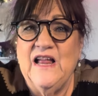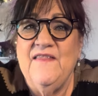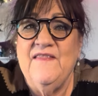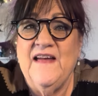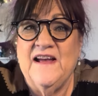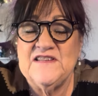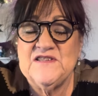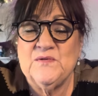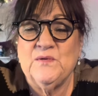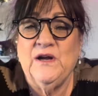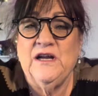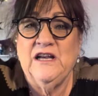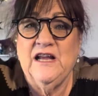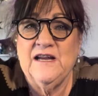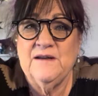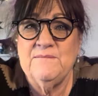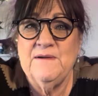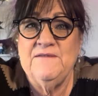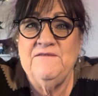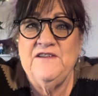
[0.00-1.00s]
That's why I
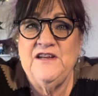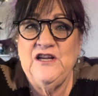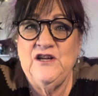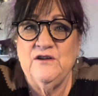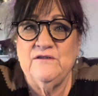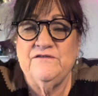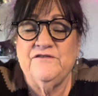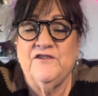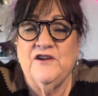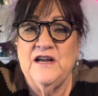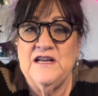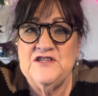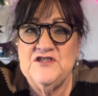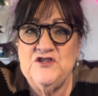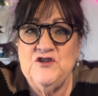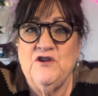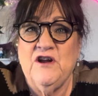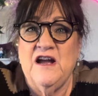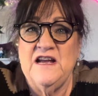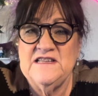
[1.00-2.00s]
like my video friends.
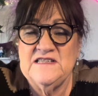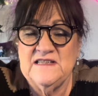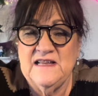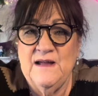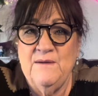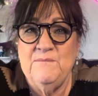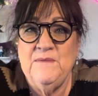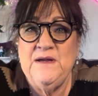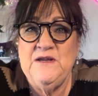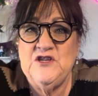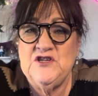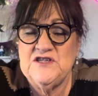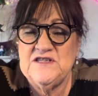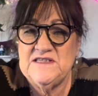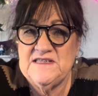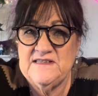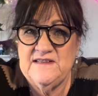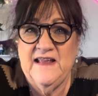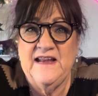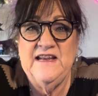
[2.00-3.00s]
You guys let me
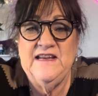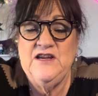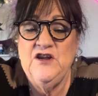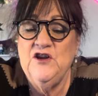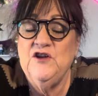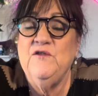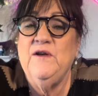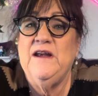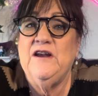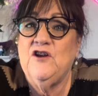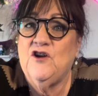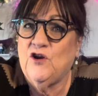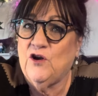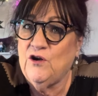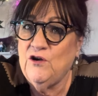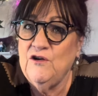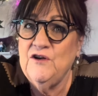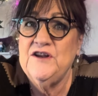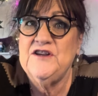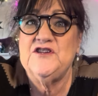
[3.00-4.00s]
you
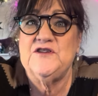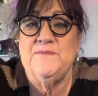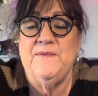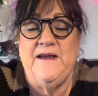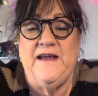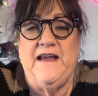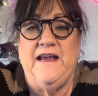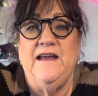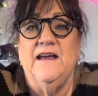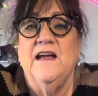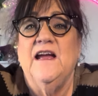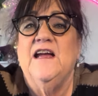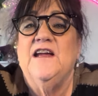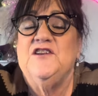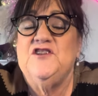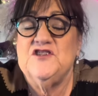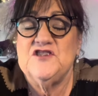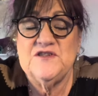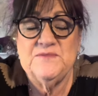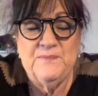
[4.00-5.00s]
encourage me.
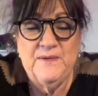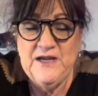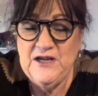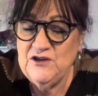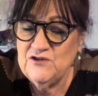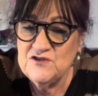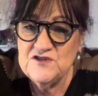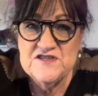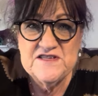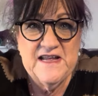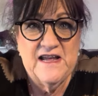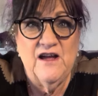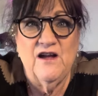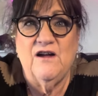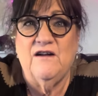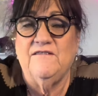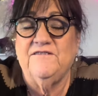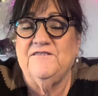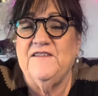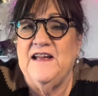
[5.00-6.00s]
Just be
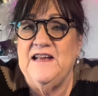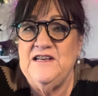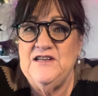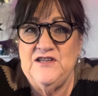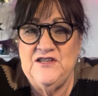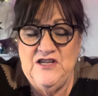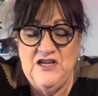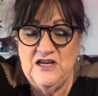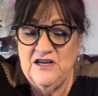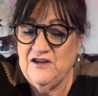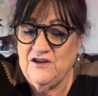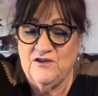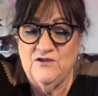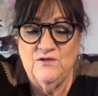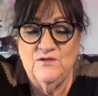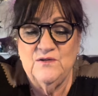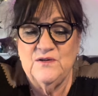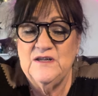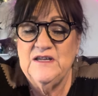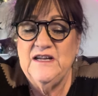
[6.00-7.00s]
yourself. And, you
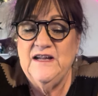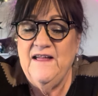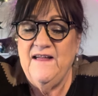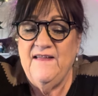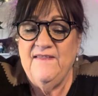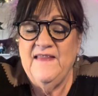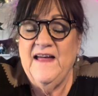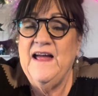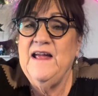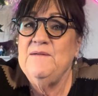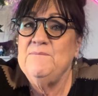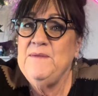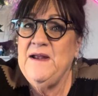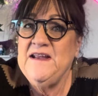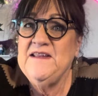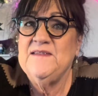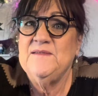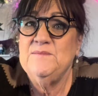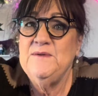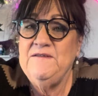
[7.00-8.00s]
know, that
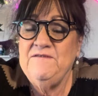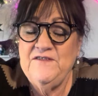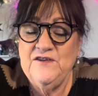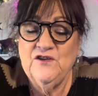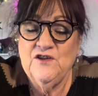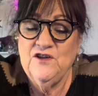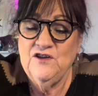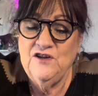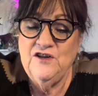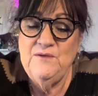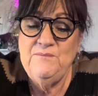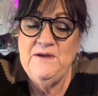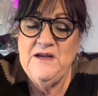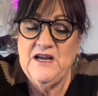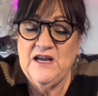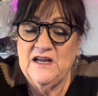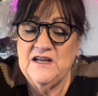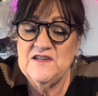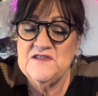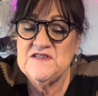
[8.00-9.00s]
makes me feel good
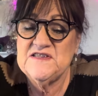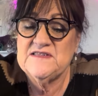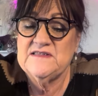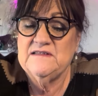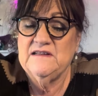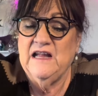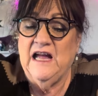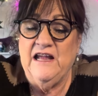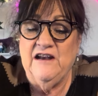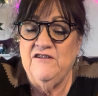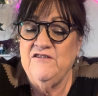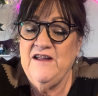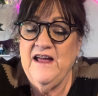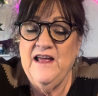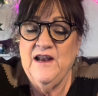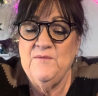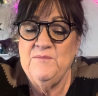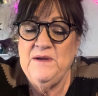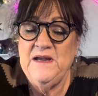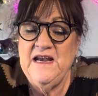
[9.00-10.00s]
because I don't know
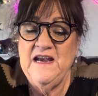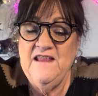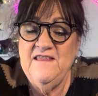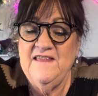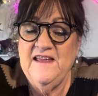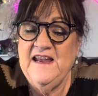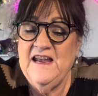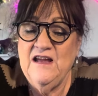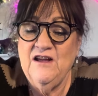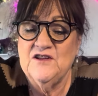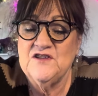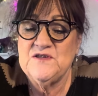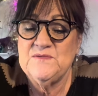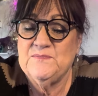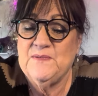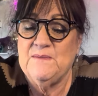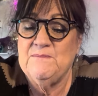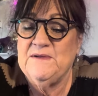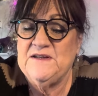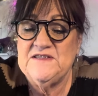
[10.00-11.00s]
how to be anything else
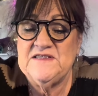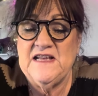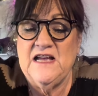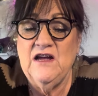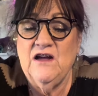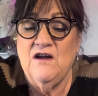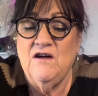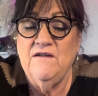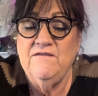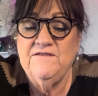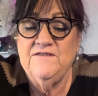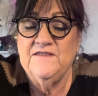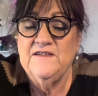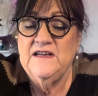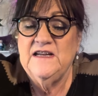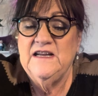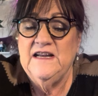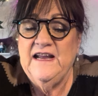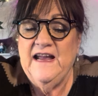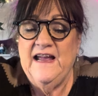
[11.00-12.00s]
but myself.
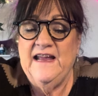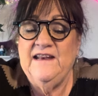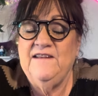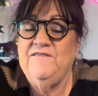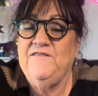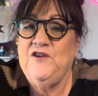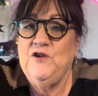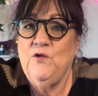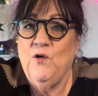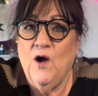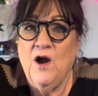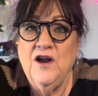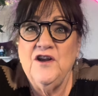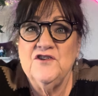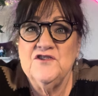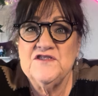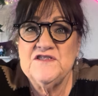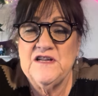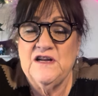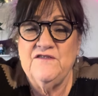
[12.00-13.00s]
And if you are
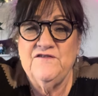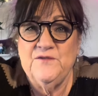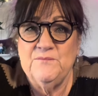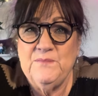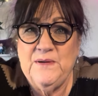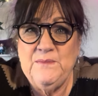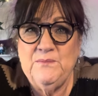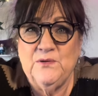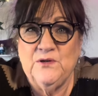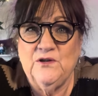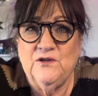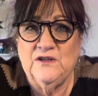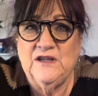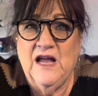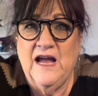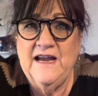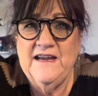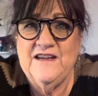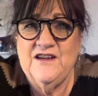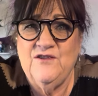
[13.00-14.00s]
yourself and people don't
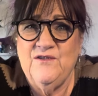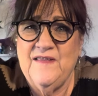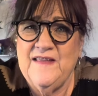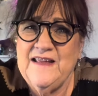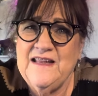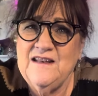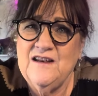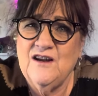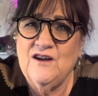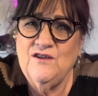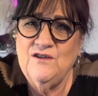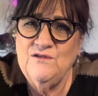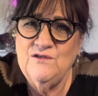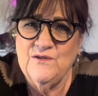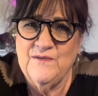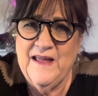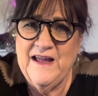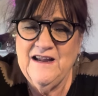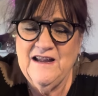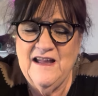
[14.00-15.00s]
like you, then,
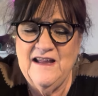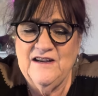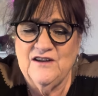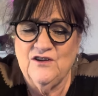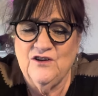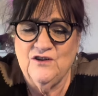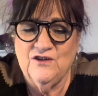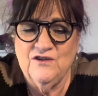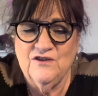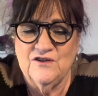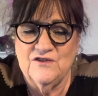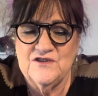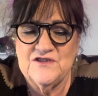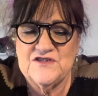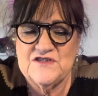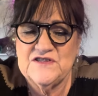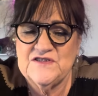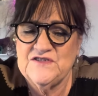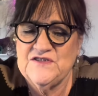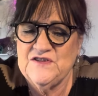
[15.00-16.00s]
oh, that kind of
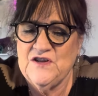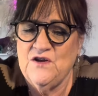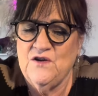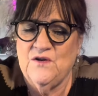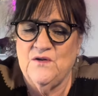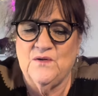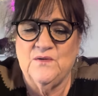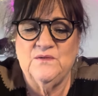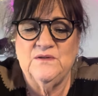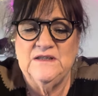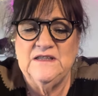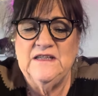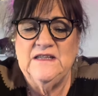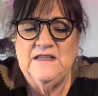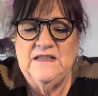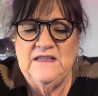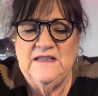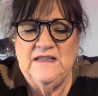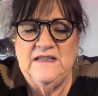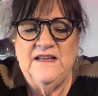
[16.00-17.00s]
hurts. So
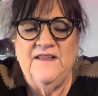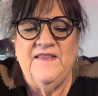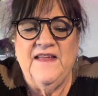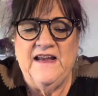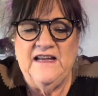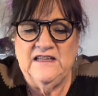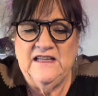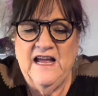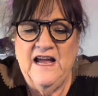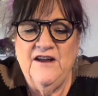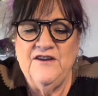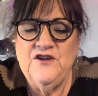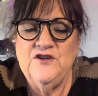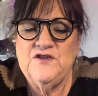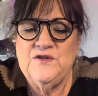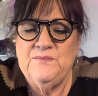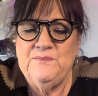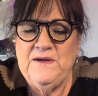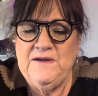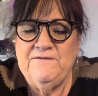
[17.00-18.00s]
they allow you
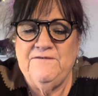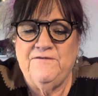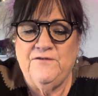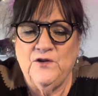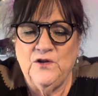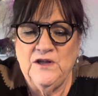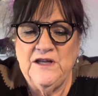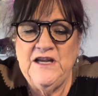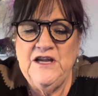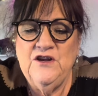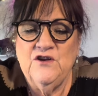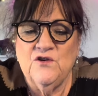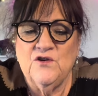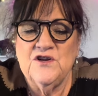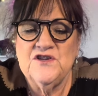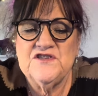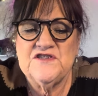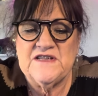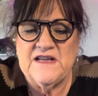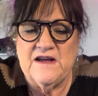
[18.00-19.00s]
to be fully
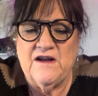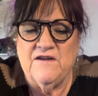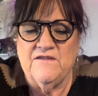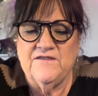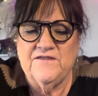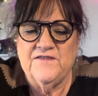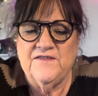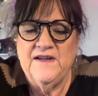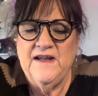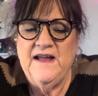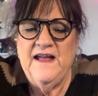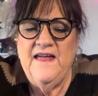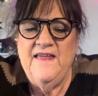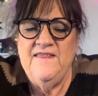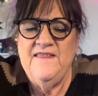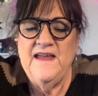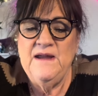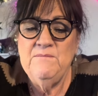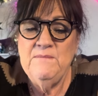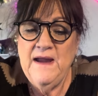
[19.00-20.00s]
yourself.
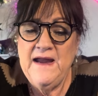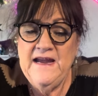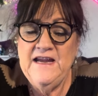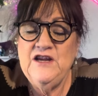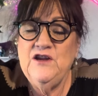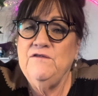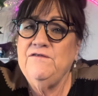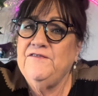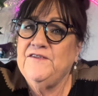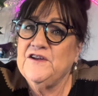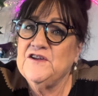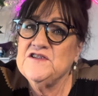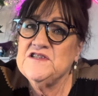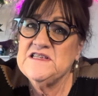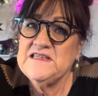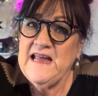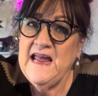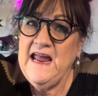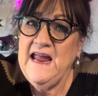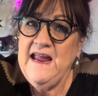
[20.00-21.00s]
They make you feel
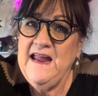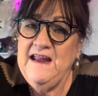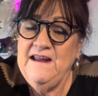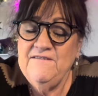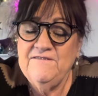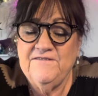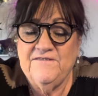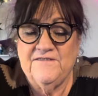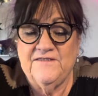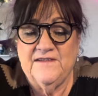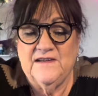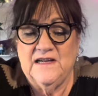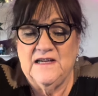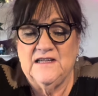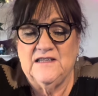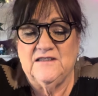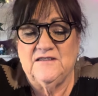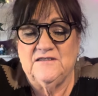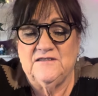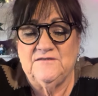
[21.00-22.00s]
safe.
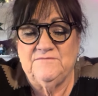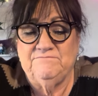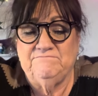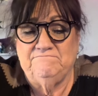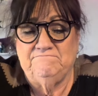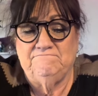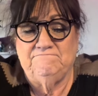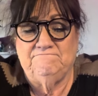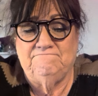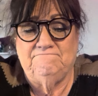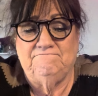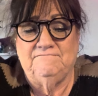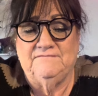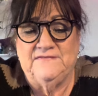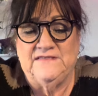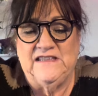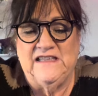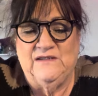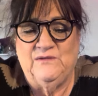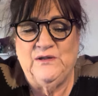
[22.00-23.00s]

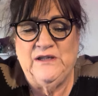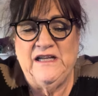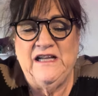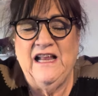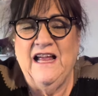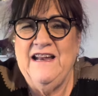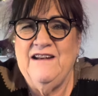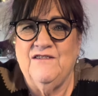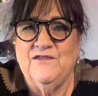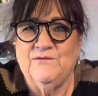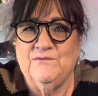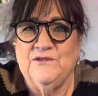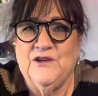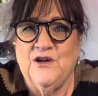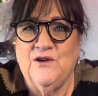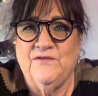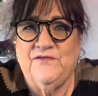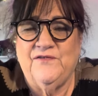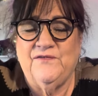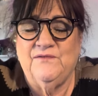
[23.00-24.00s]
Well, I don't
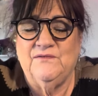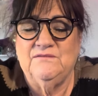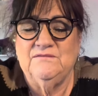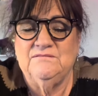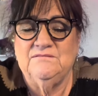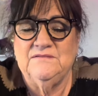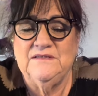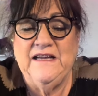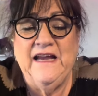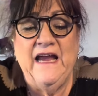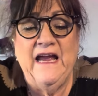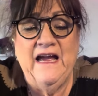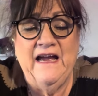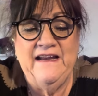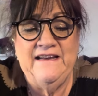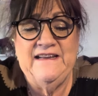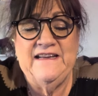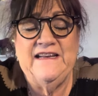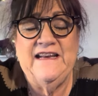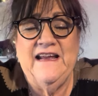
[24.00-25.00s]
know. Yeah,
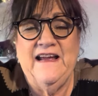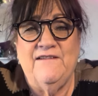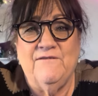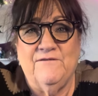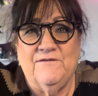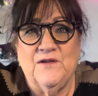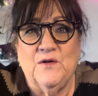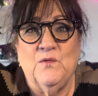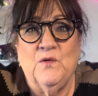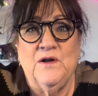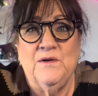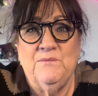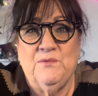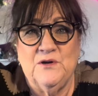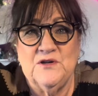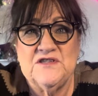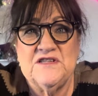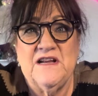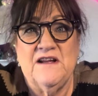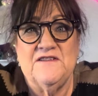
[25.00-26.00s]
I did have one
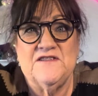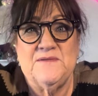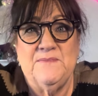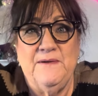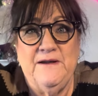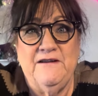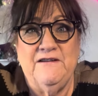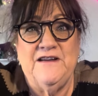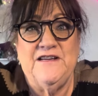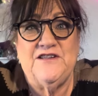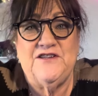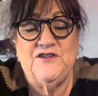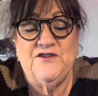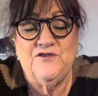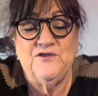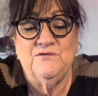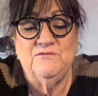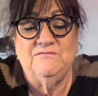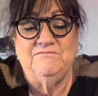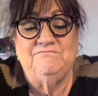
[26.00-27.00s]
person I was married
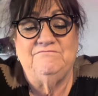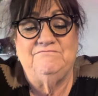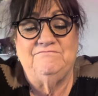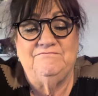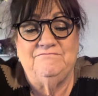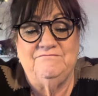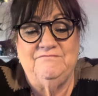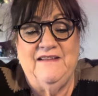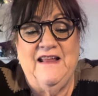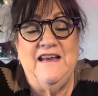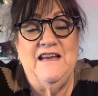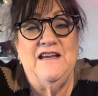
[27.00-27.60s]
to. They